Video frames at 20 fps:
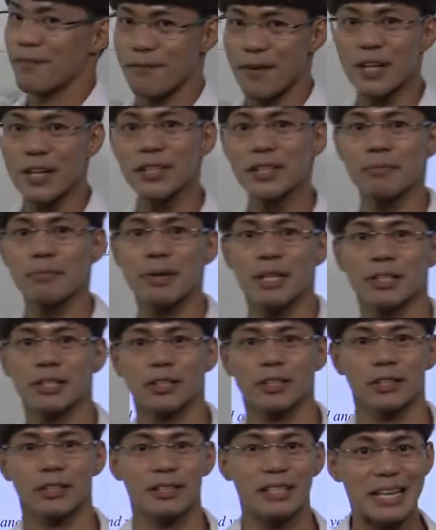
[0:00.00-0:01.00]

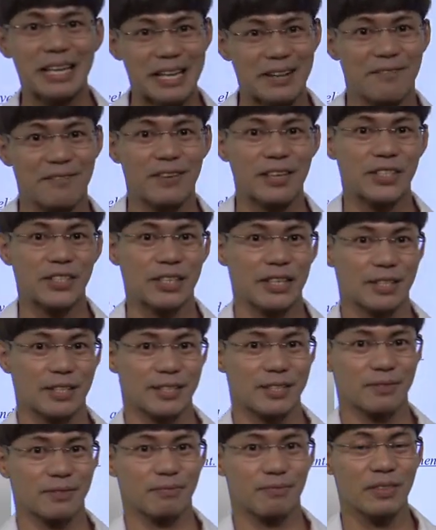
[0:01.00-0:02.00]
fundamental in physics.
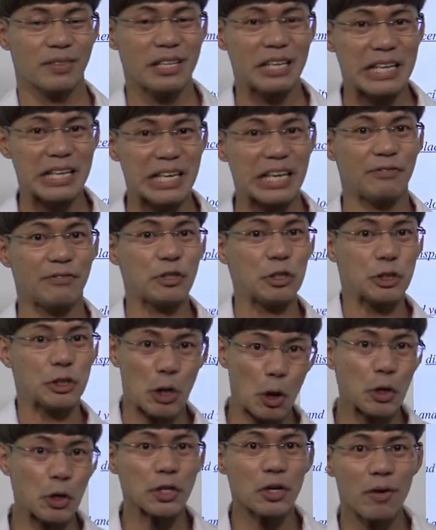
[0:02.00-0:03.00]
If you
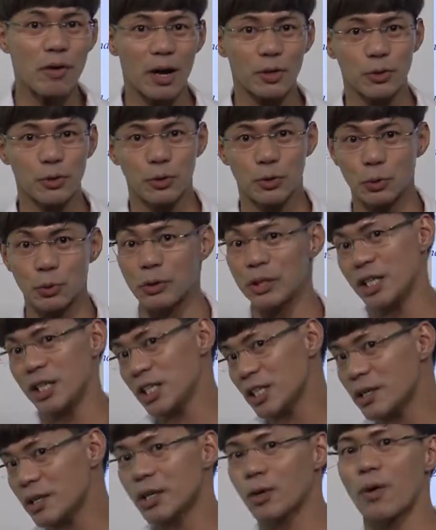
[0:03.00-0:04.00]
don't know how to do
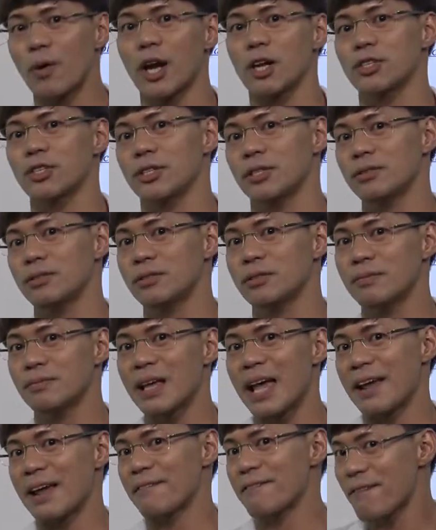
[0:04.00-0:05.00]
linear equations
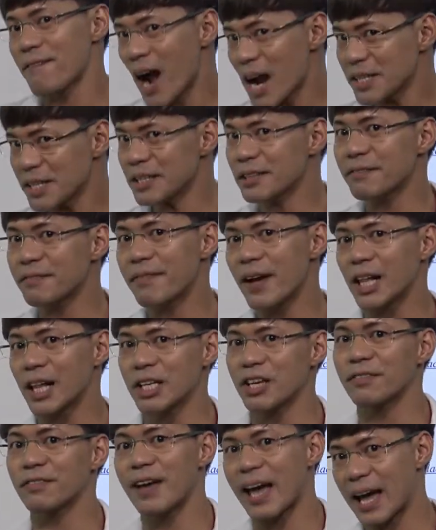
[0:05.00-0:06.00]
and finding the
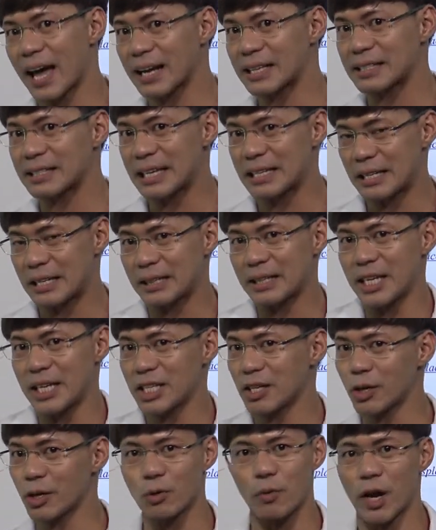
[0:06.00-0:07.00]
value of x in a
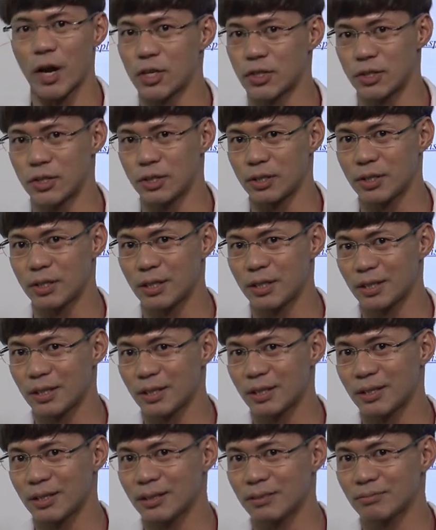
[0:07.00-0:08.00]
linear equation,
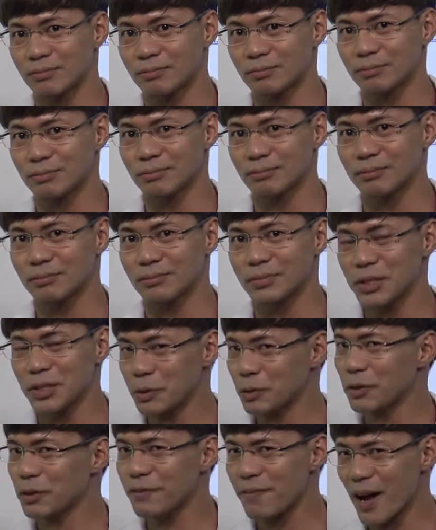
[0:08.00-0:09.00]

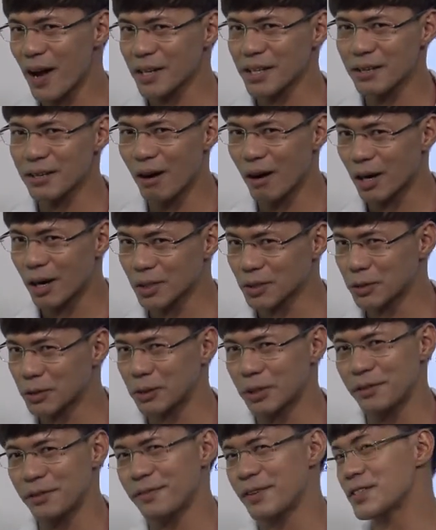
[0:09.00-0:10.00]
you will find it hard to
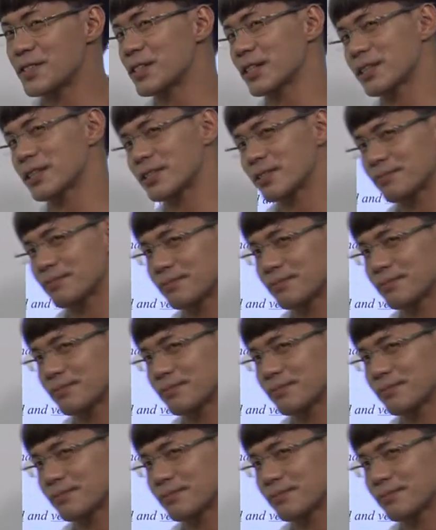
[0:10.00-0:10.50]
learn physics.